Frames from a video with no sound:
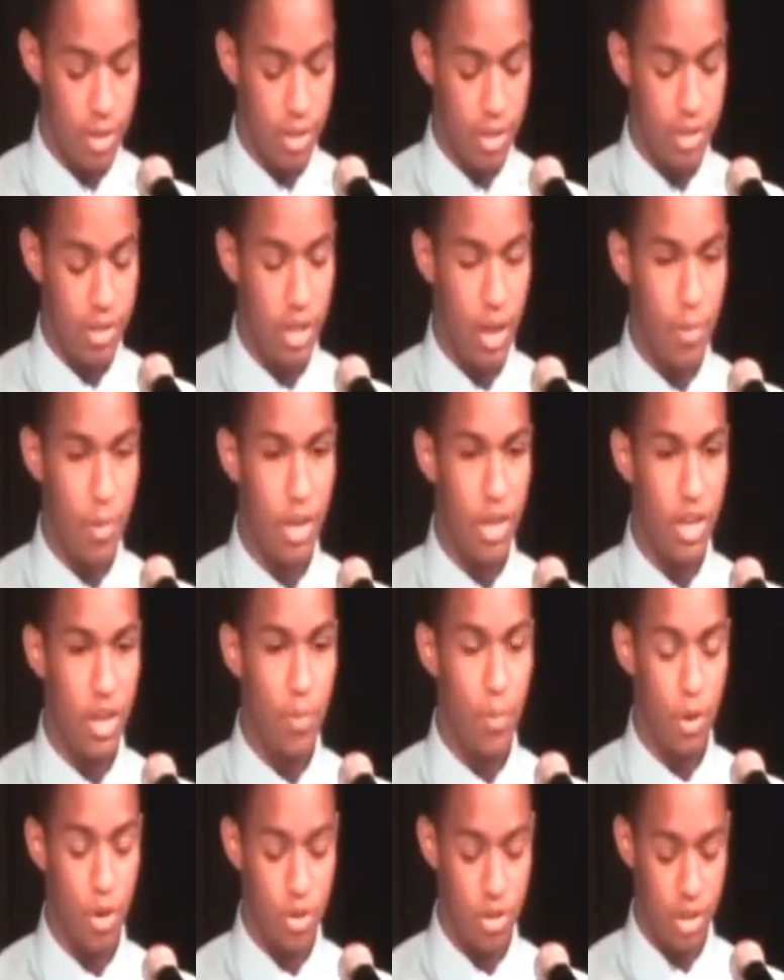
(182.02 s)
Stop any
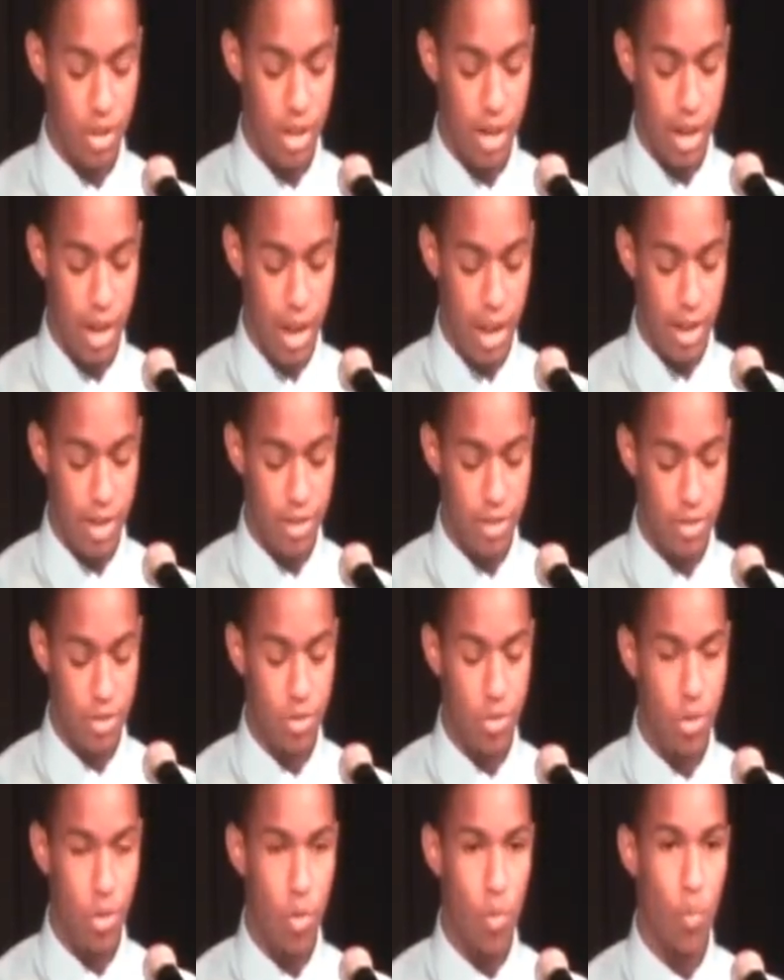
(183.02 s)
person and ask,
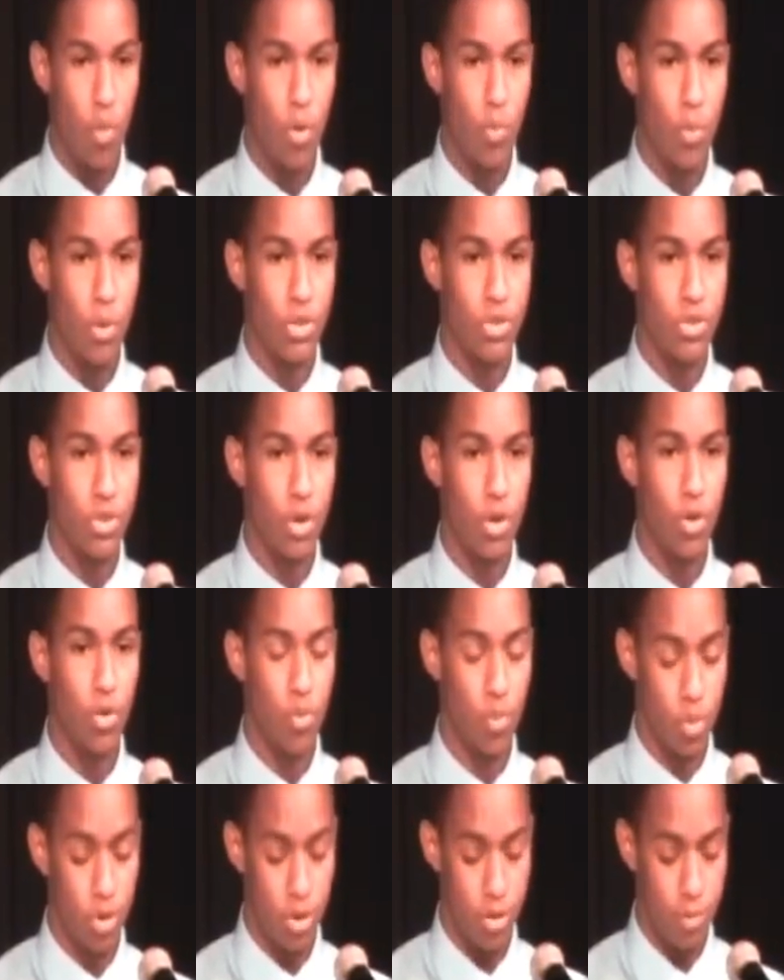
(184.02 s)
what brings you to
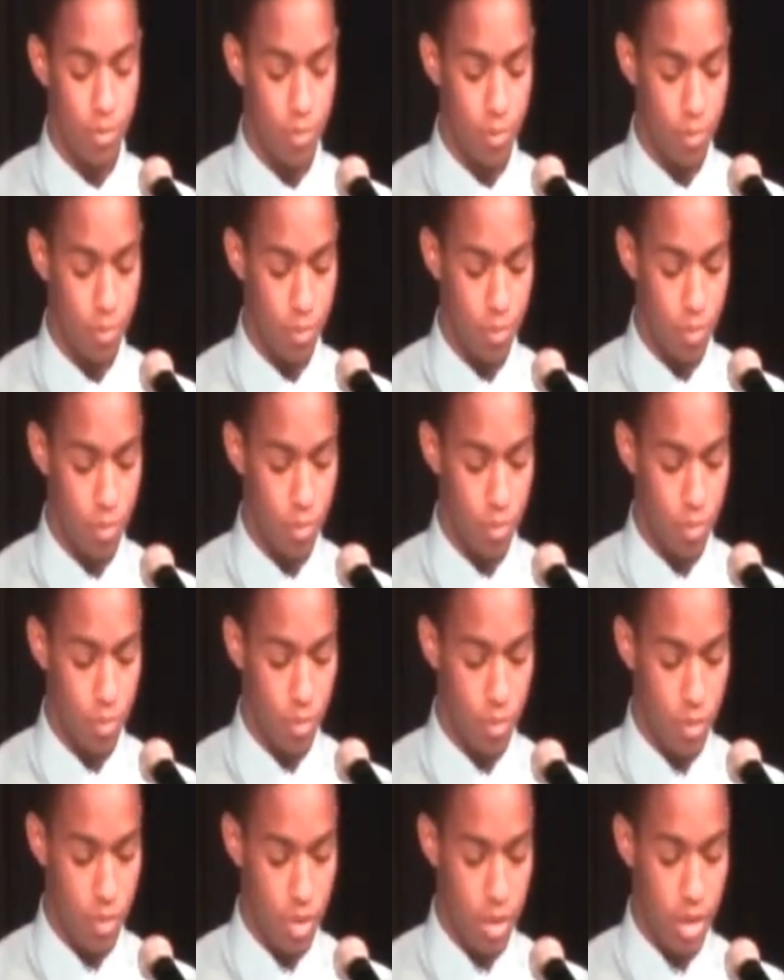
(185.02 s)
Oakwood?
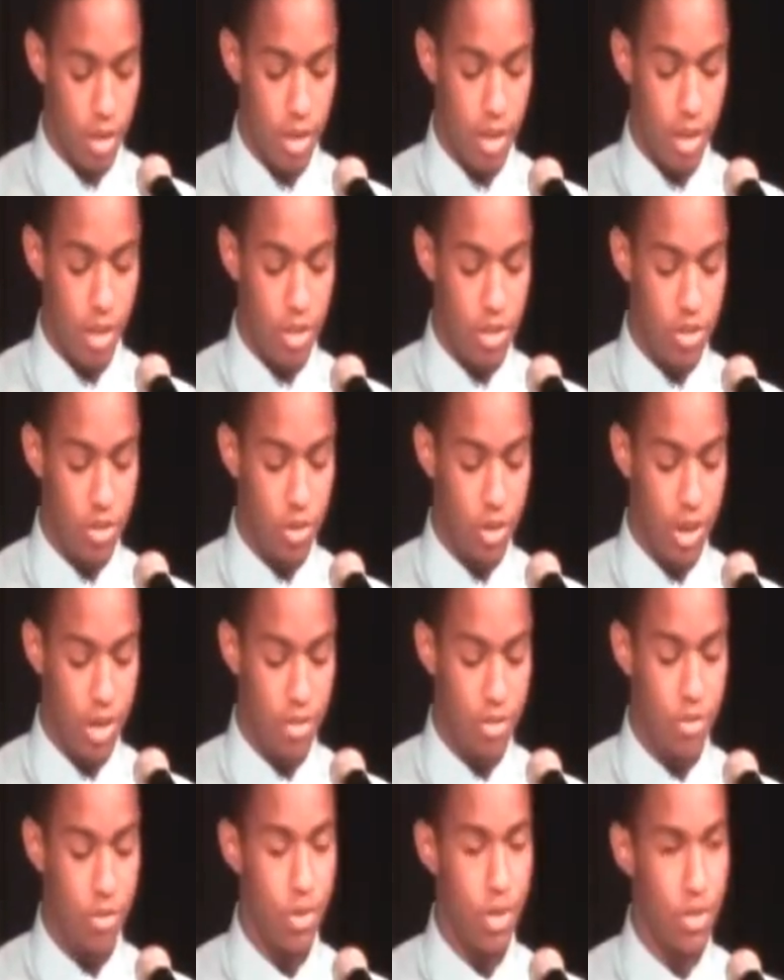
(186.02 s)
Each student
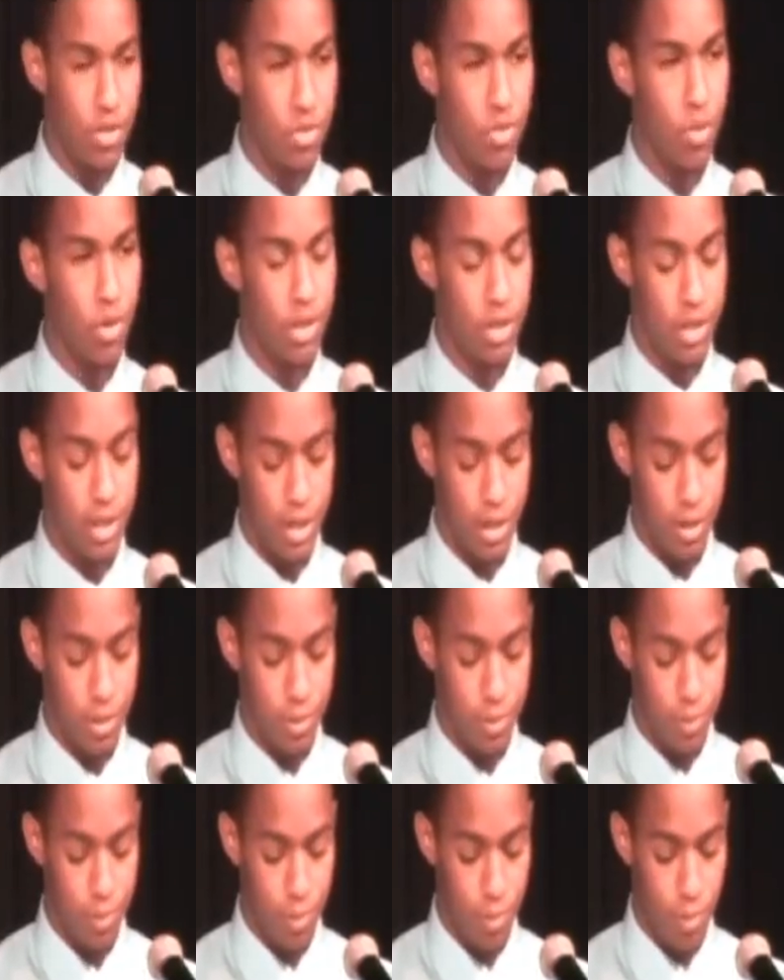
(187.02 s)
has a unique story to tell,
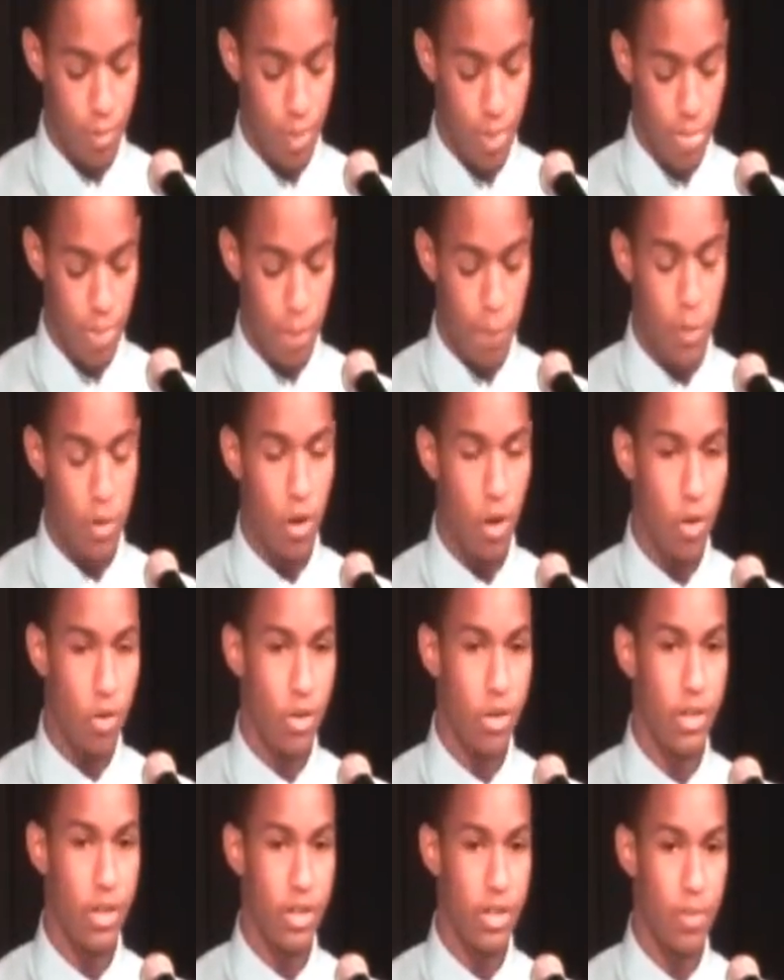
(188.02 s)
but all are
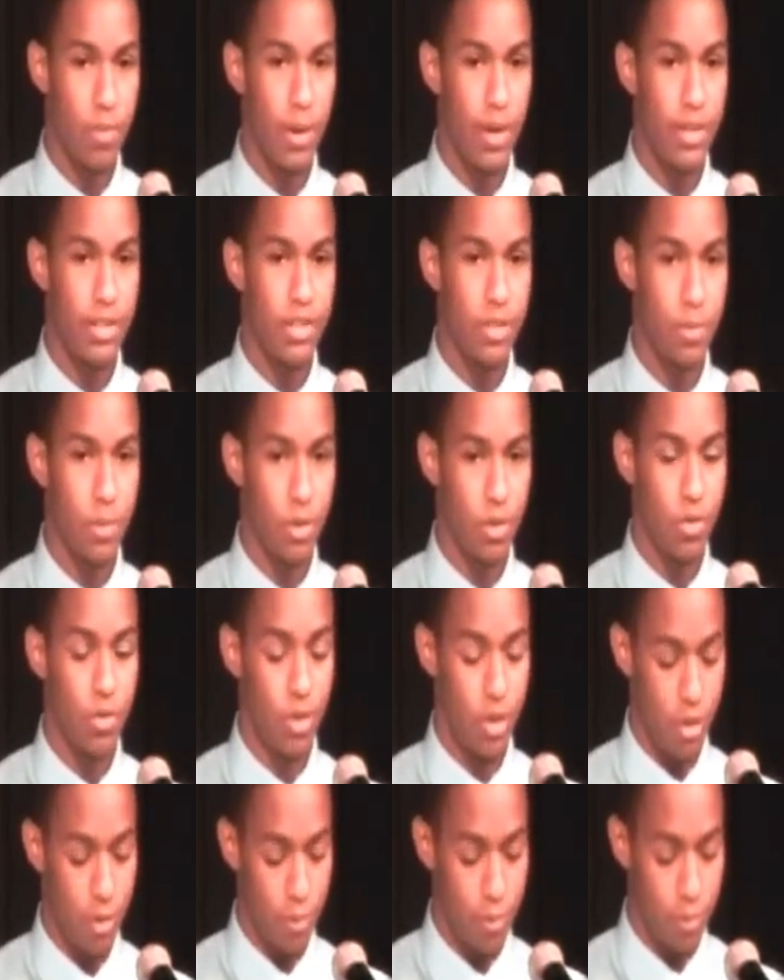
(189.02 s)
connected by a similar
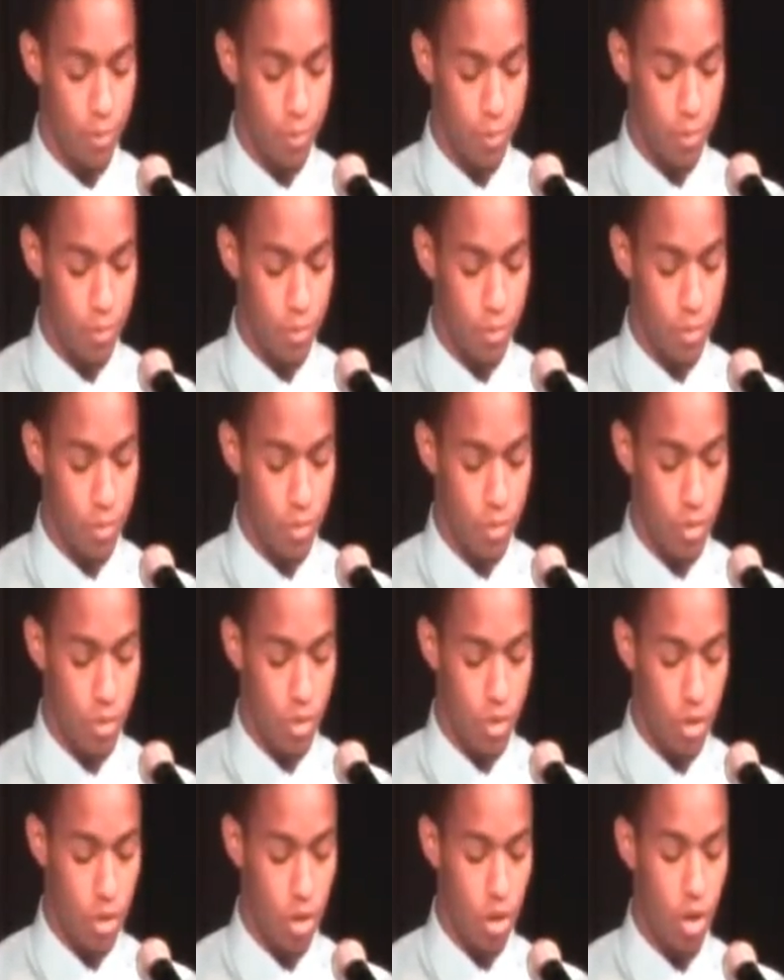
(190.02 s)
theme.
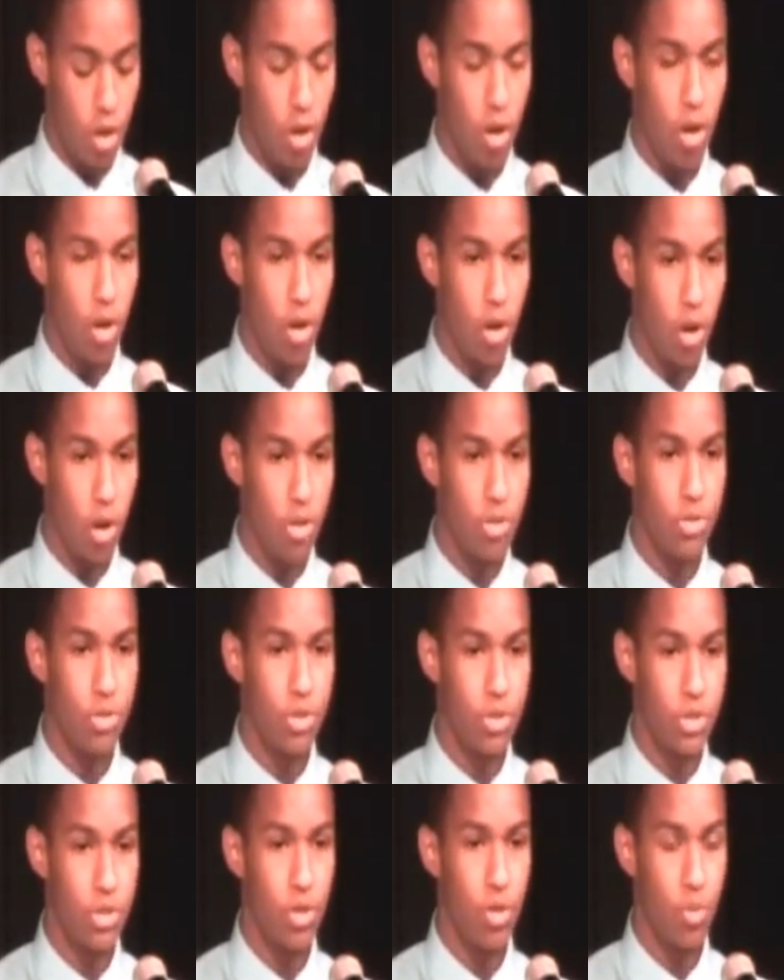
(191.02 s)
All
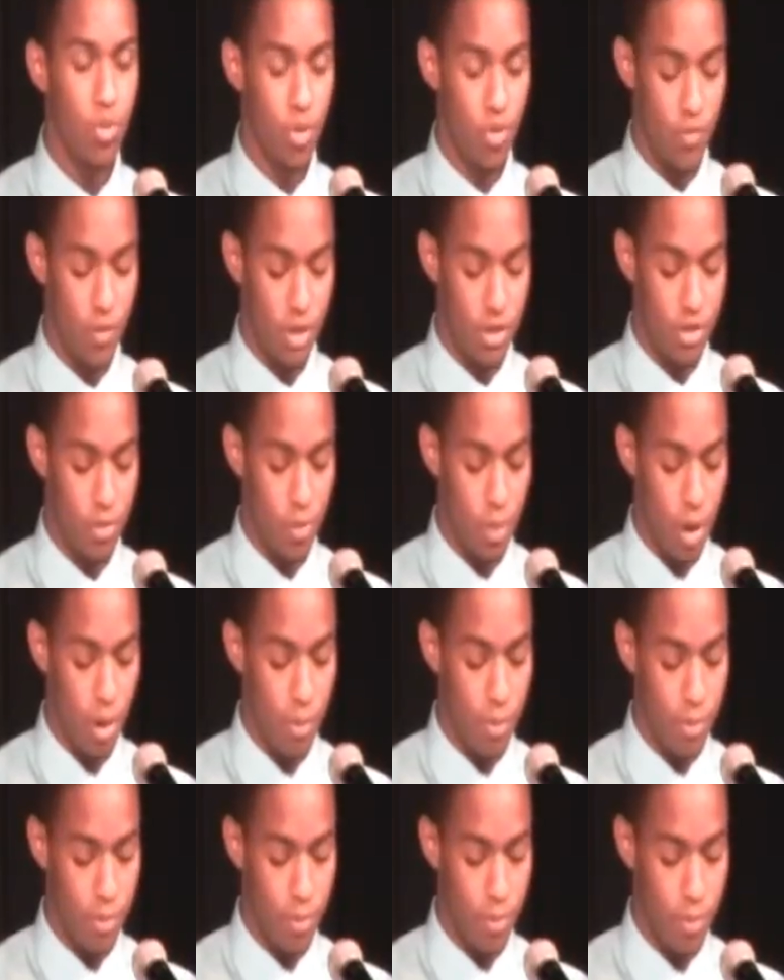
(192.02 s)
students at Oakwood faced a
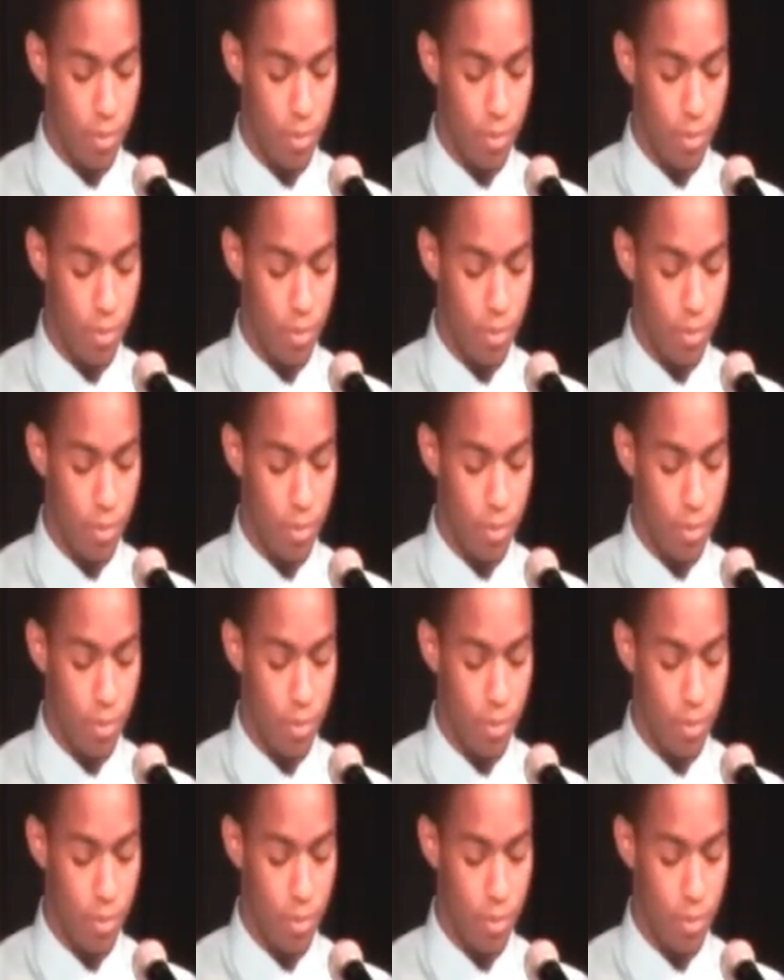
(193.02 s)
problem.